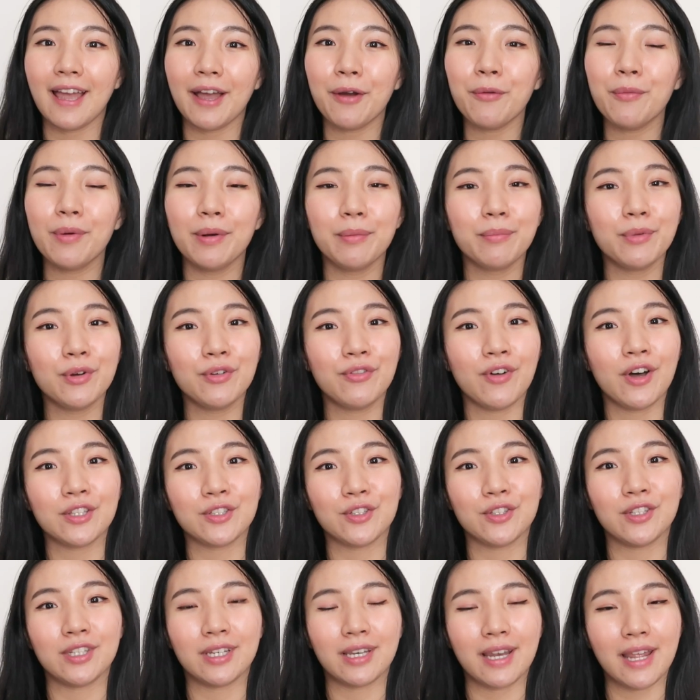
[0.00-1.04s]
And we'll move on
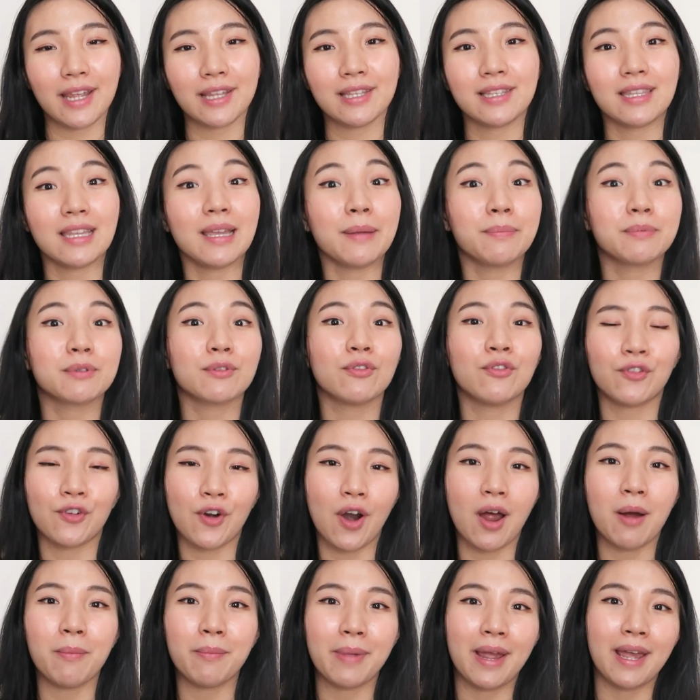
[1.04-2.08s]
to the next tips
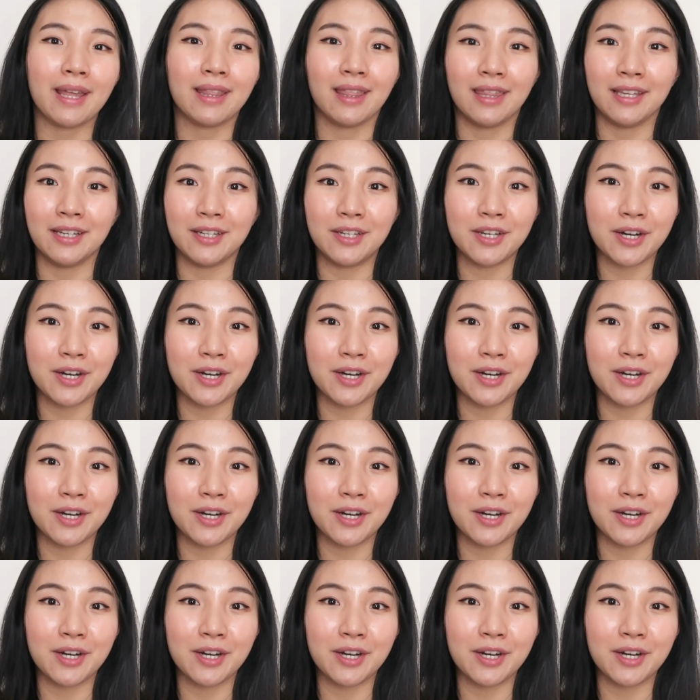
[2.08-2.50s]
from the